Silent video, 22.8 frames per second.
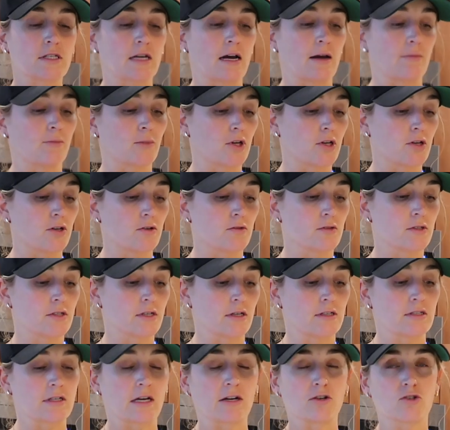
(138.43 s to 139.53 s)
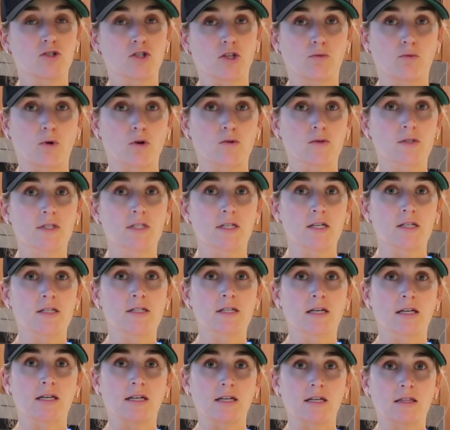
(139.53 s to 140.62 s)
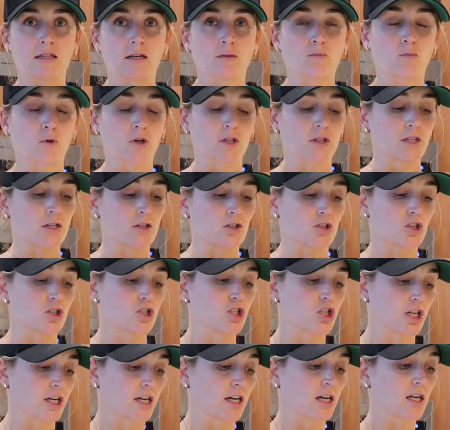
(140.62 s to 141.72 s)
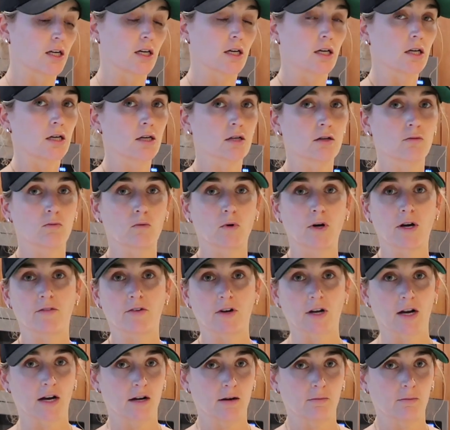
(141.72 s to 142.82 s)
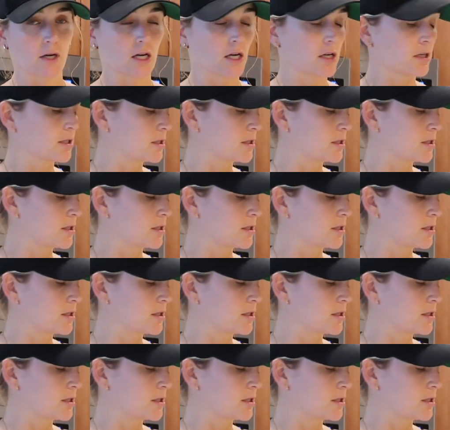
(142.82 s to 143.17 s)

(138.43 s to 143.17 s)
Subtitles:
I'm going to use these. I usually roast these and eat them with either chicken, whatever kind of meat